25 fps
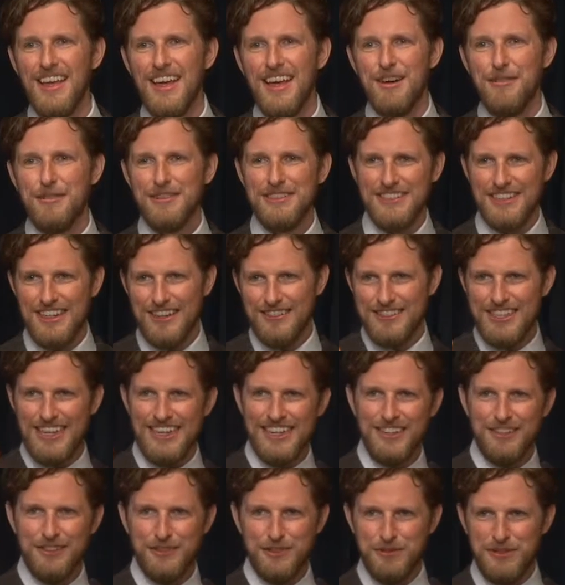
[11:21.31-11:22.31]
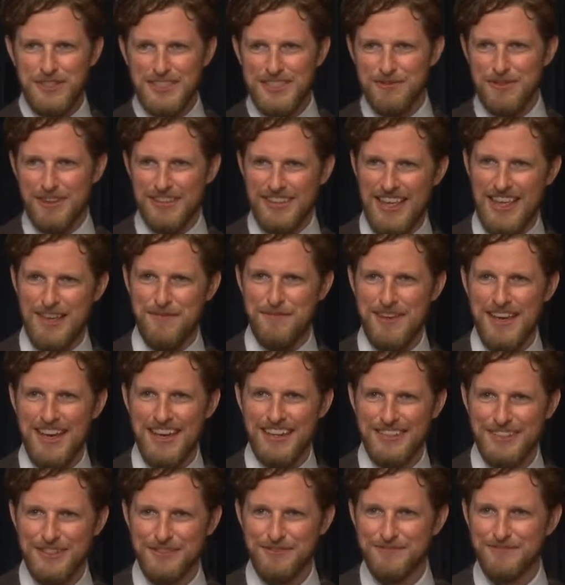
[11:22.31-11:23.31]
Listen, I was liking your tweets about the A P I
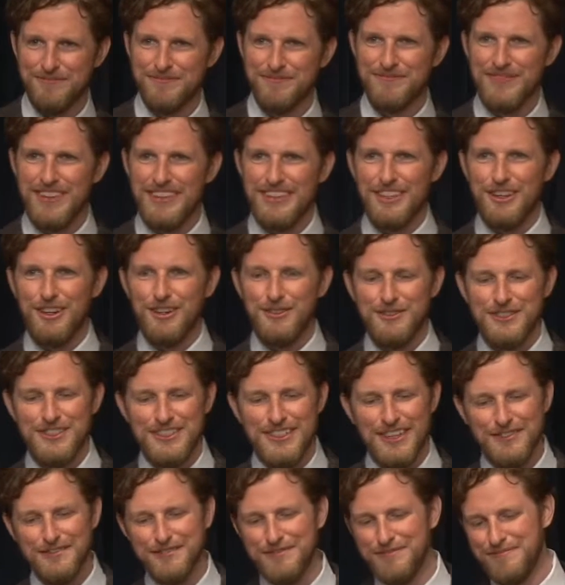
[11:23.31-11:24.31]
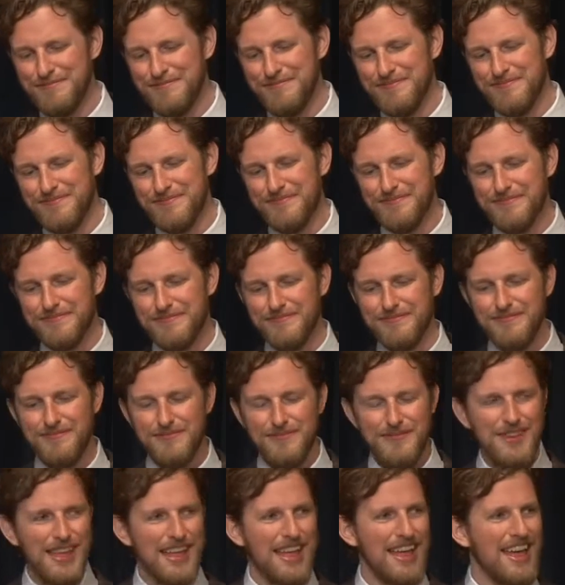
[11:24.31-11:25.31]
too, and the Node stuff.
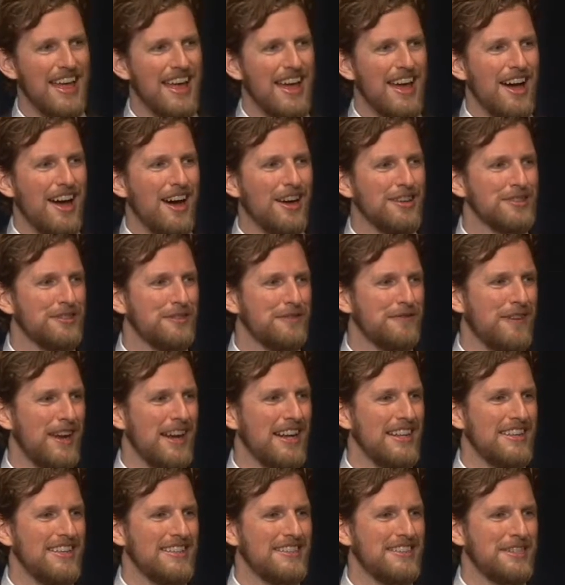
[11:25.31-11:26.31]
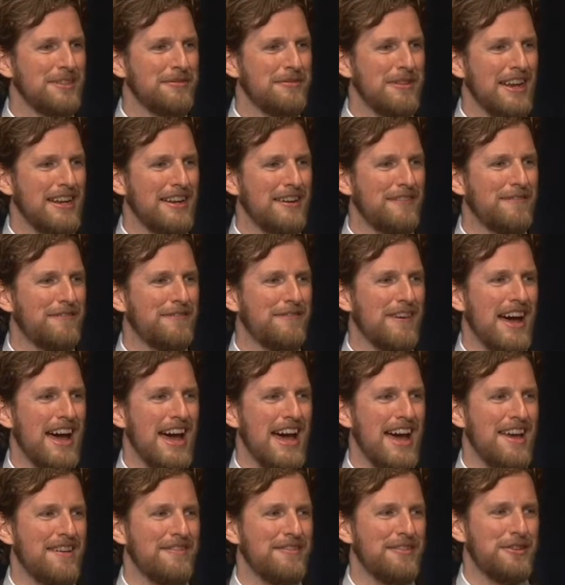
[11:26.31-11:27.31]
Also, finally this year, we added
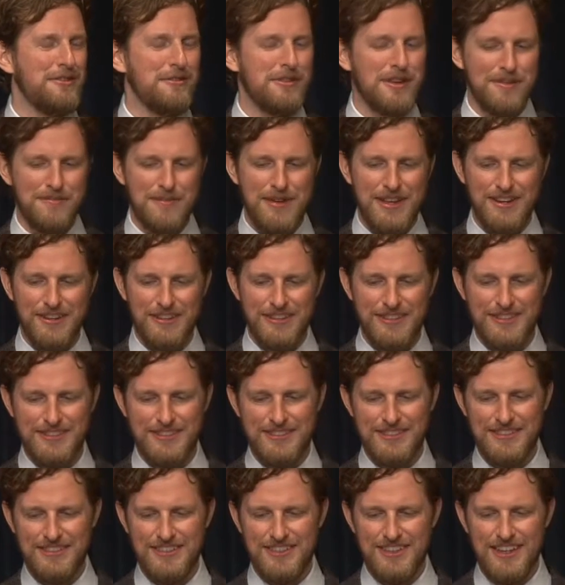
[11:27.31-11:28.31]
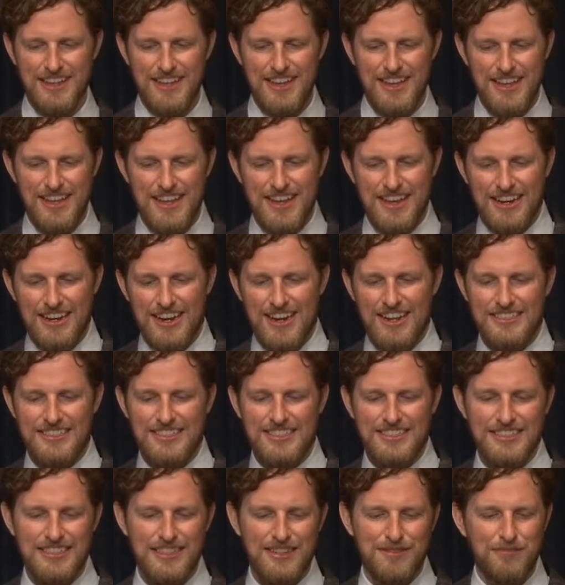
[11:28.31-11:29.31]
five new committers.
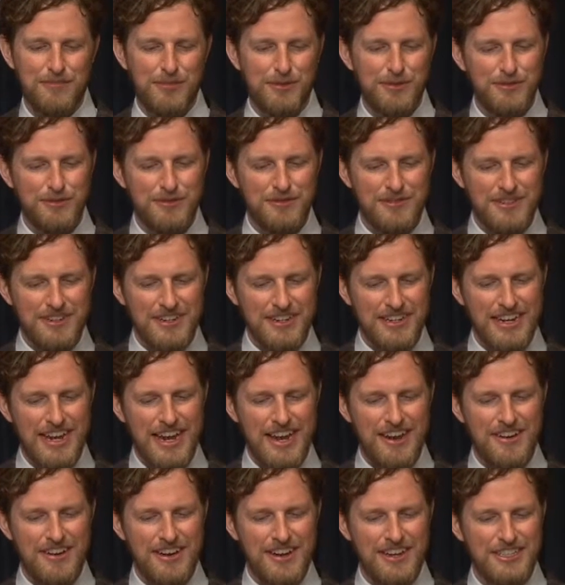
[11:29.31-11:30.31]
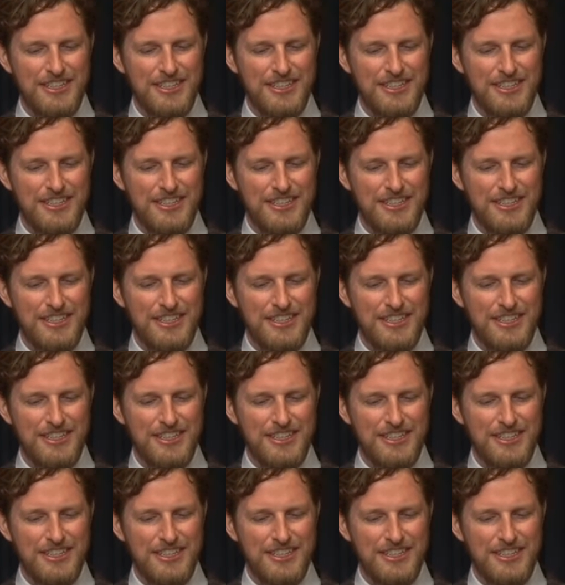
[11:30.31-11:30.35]
Konstantin, Boone, Gary,